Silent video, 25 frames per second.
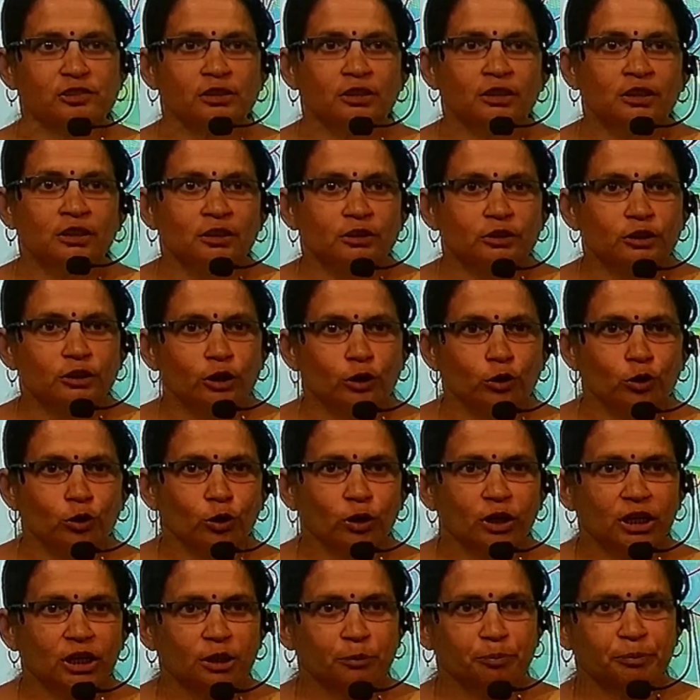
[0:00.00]
The lower
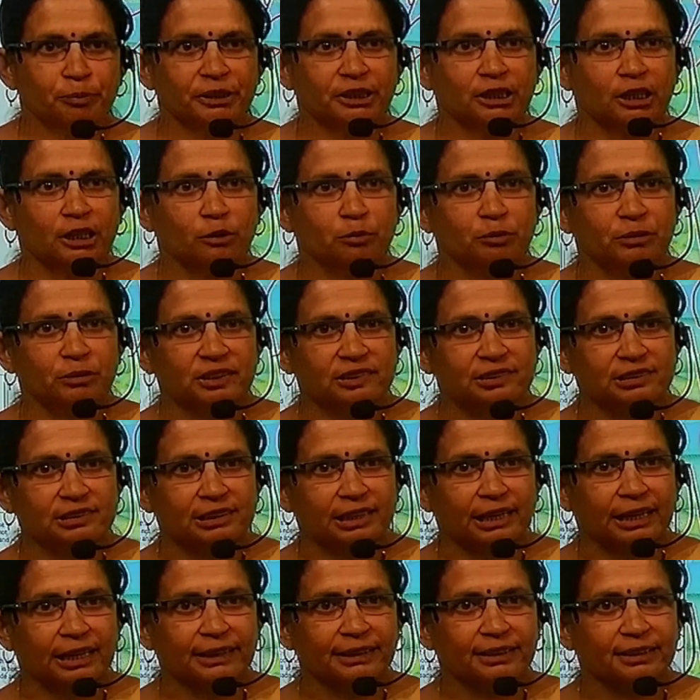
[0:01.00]
epidermis
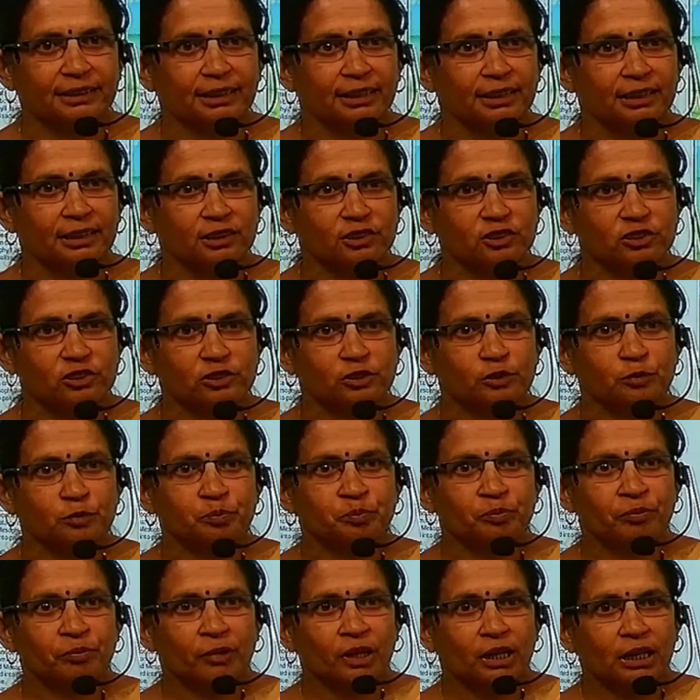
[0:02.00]
contains
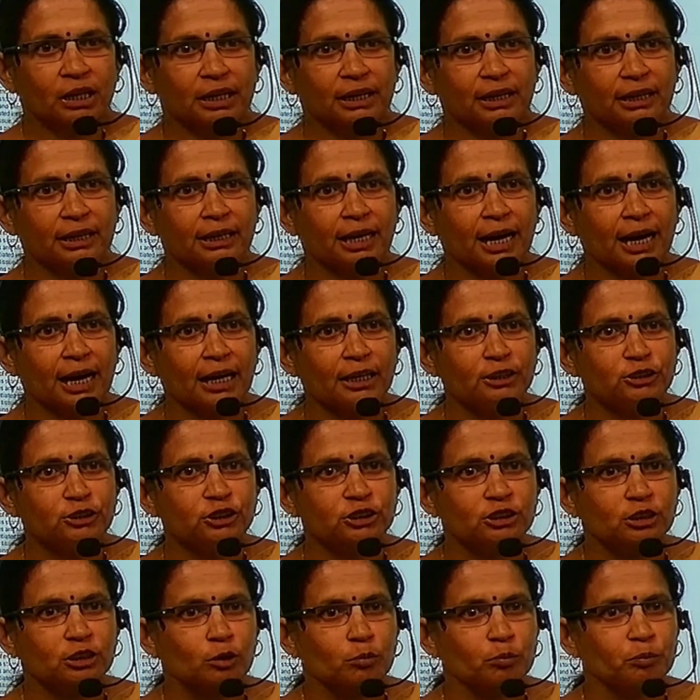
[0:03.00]
a large
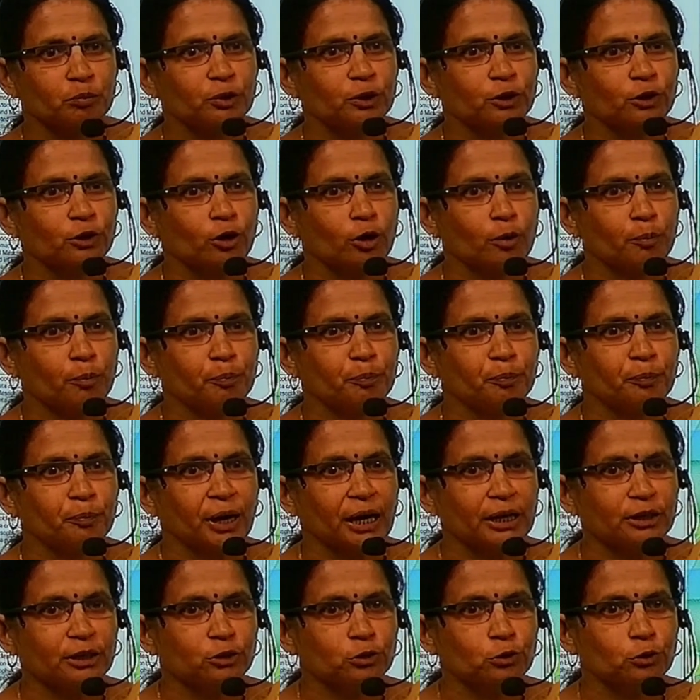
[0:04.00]
number of
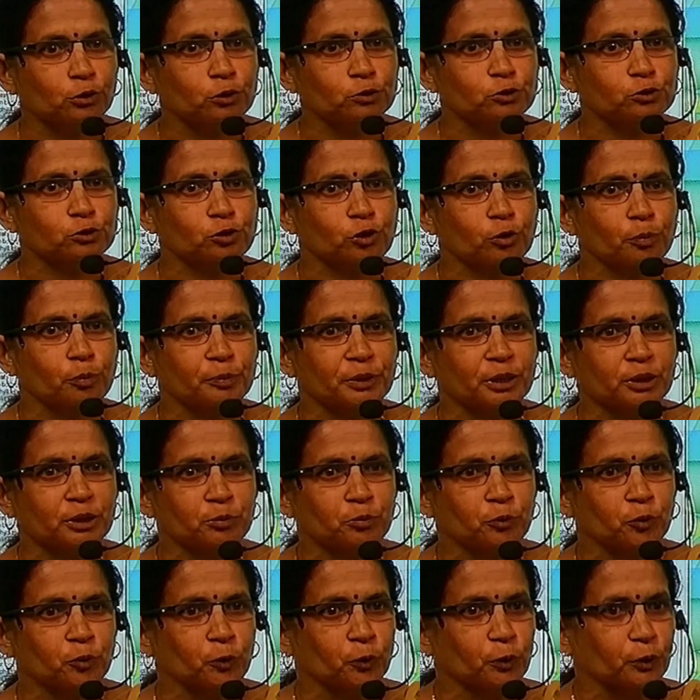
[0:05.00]
microscopic
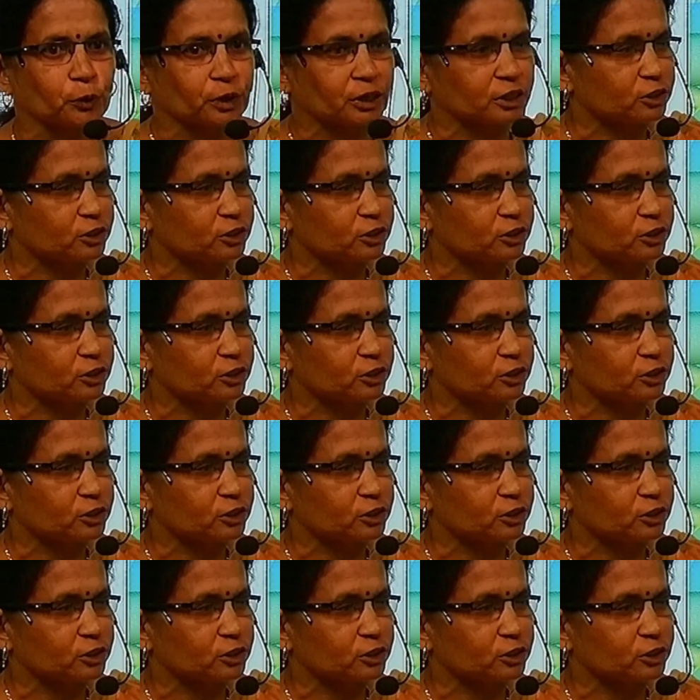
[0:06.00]
pores